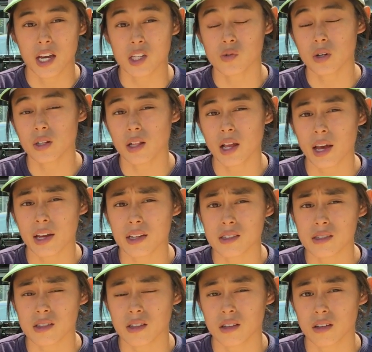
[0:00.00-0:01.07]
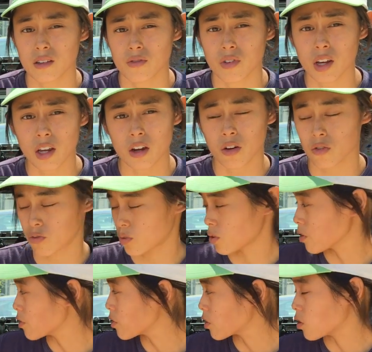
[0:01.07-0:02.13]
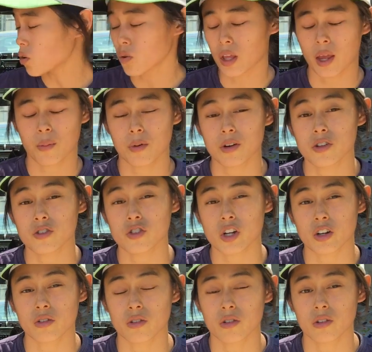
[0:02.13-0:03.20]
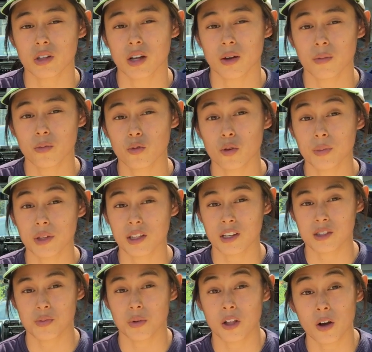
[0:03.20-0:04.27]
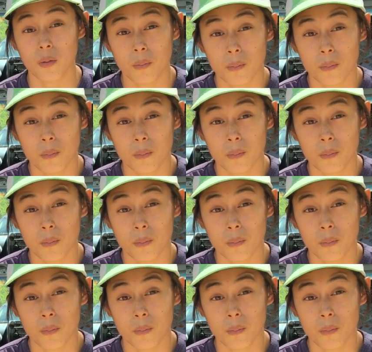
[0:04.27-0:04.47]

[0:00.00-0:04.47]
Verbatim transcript: as well as the video for the whole camper in general, um, will be linked below.